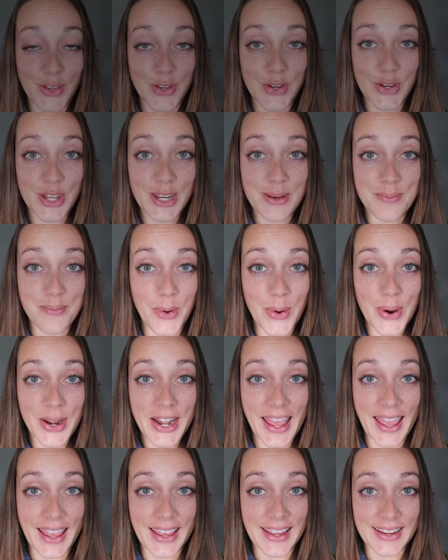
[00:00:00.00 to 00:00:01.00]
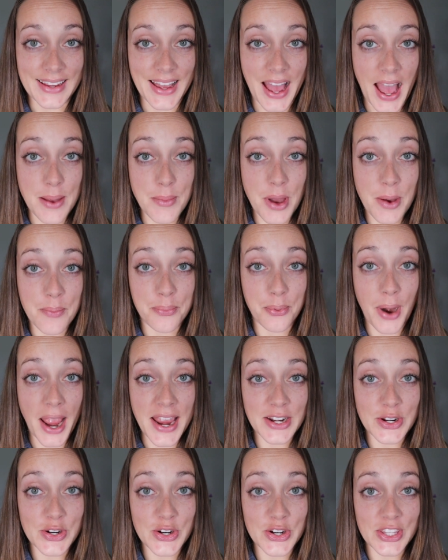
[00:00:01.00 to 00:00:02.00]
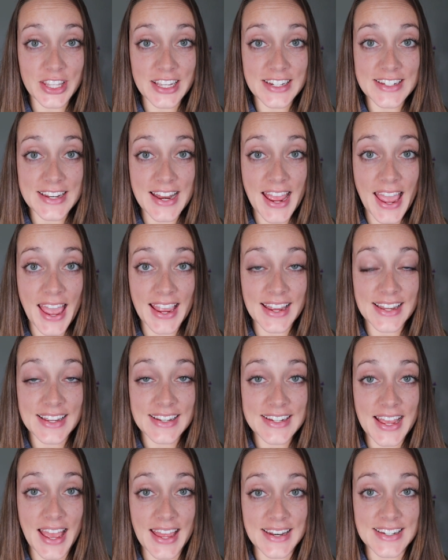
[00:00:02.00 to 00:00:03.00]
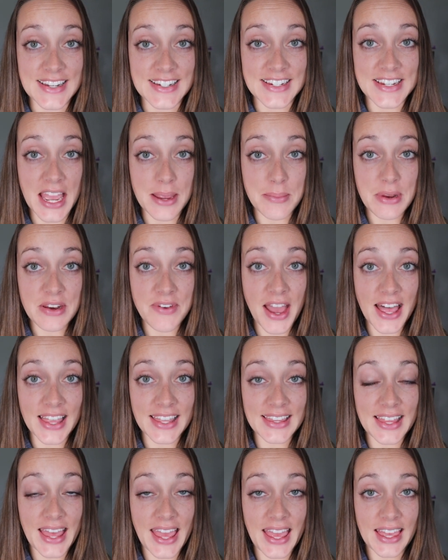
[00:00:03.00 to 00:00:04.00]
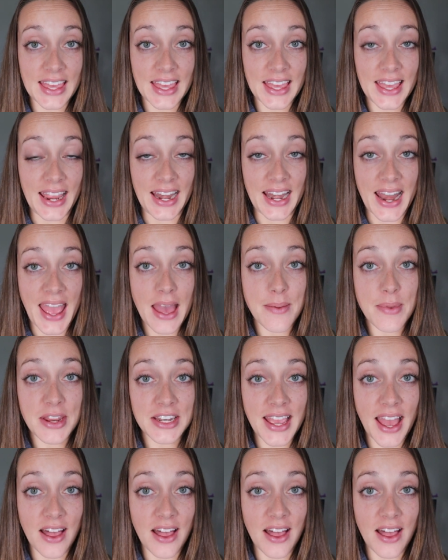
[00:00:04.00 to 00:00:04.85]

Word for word: Good morning! I'm up bright and early today to head to Diamond Valley Lake in Hemet,